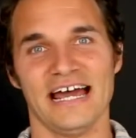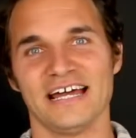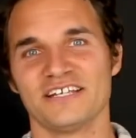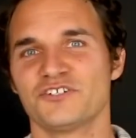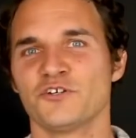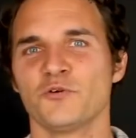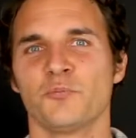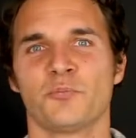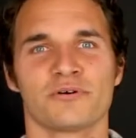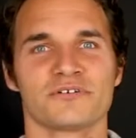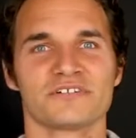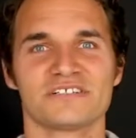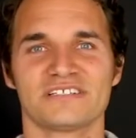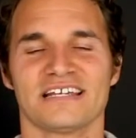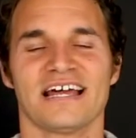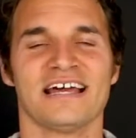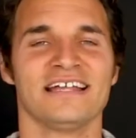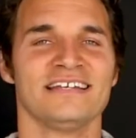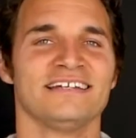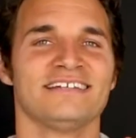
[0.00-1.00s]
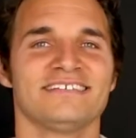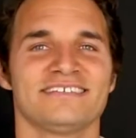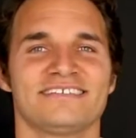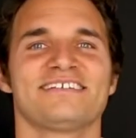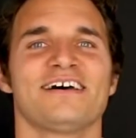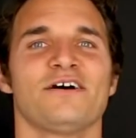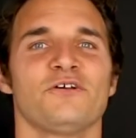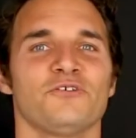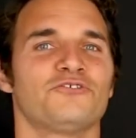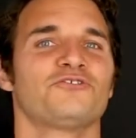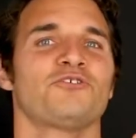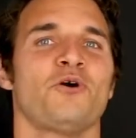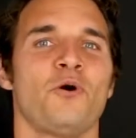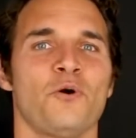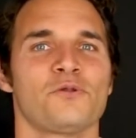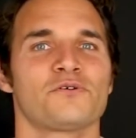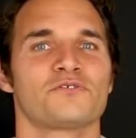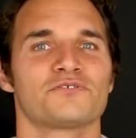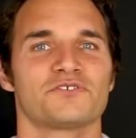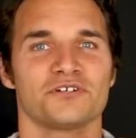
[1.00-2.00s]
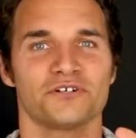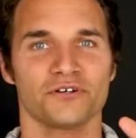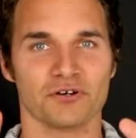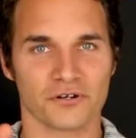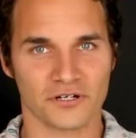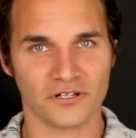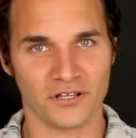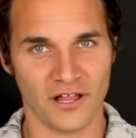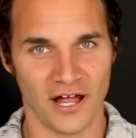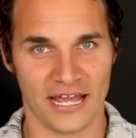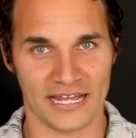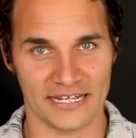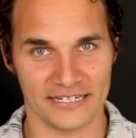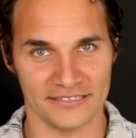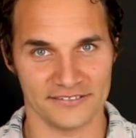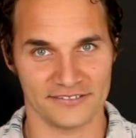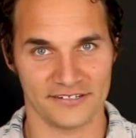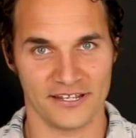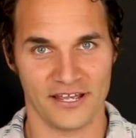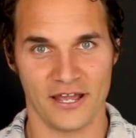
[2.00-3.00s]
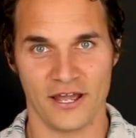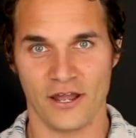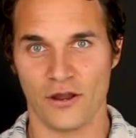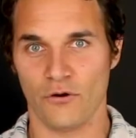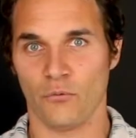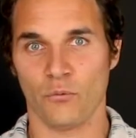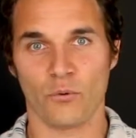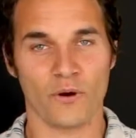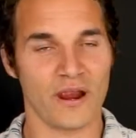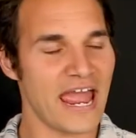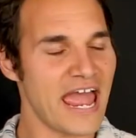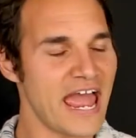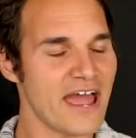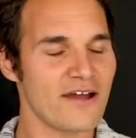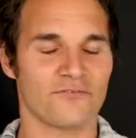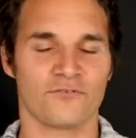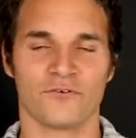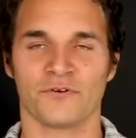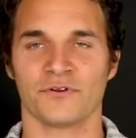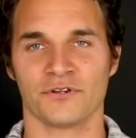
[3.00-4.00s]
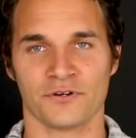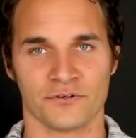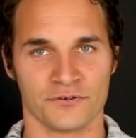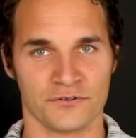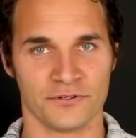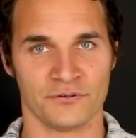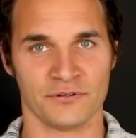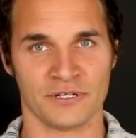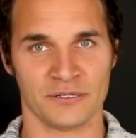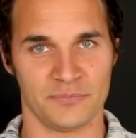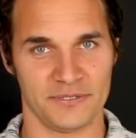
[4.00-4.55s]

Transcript: as you present and sell solar to your clients wherever you're doing